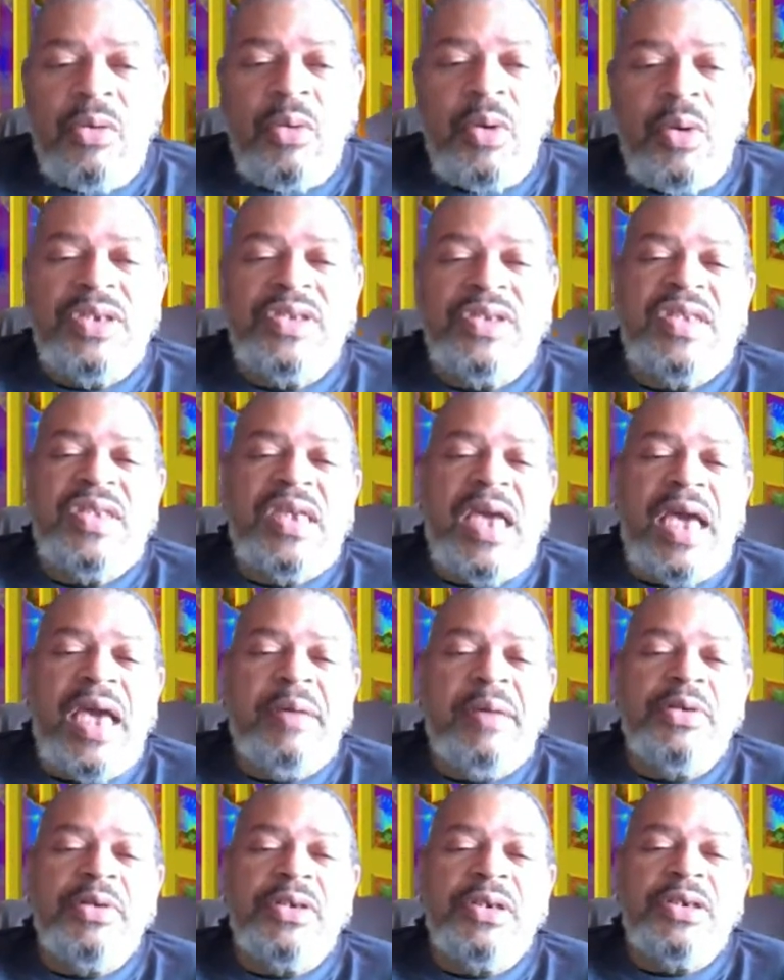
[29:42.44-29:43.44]
What is he
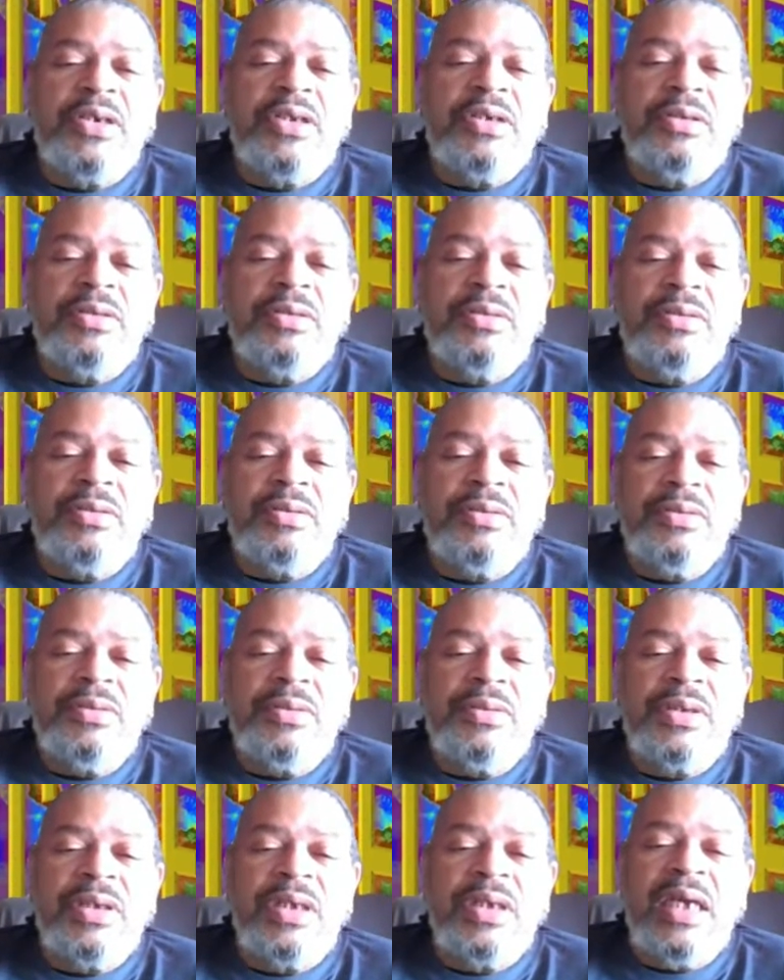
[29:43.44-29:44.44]
able to do?
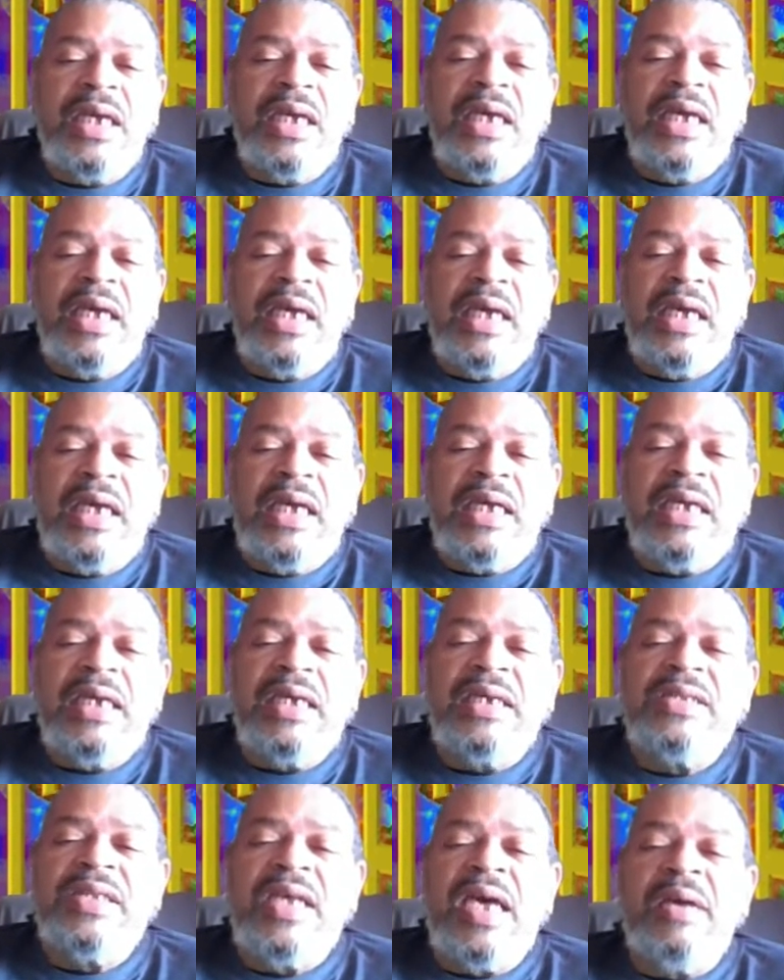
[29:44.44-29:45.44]

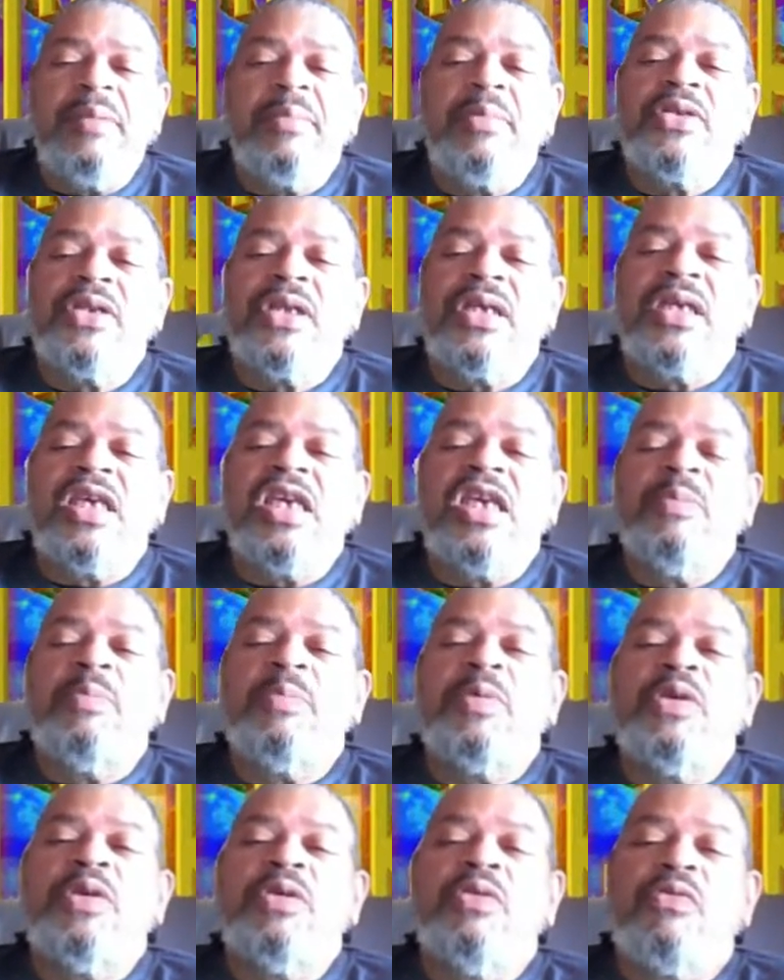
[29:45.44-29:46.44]
He is able to
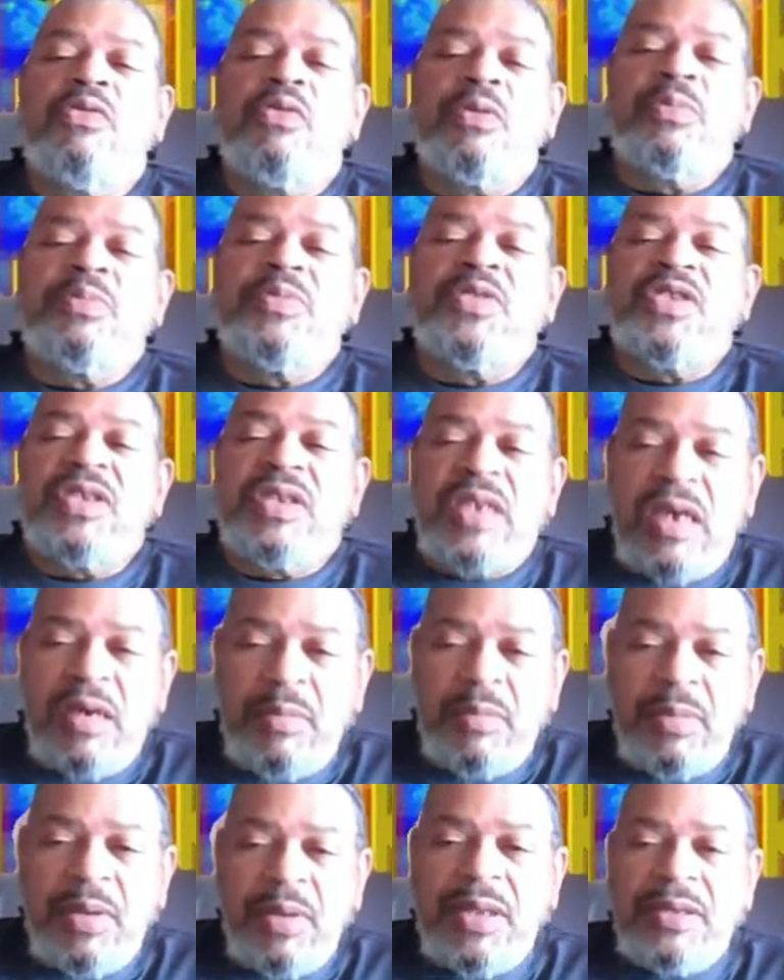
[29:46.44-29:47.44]
keep you from
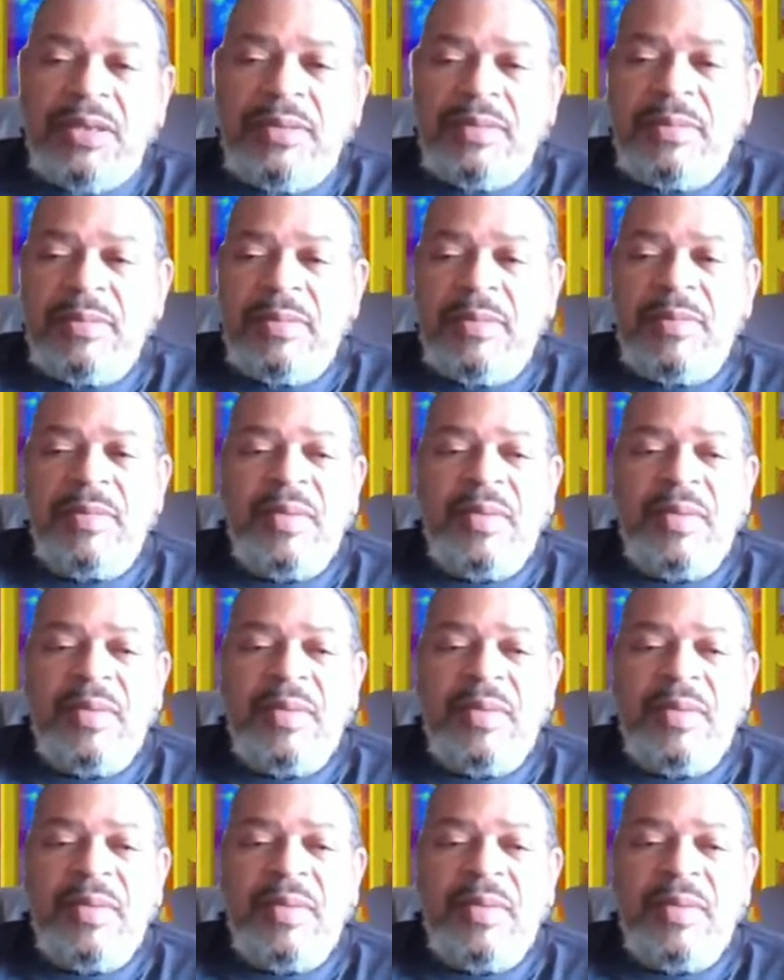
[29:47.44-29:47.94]
stumbling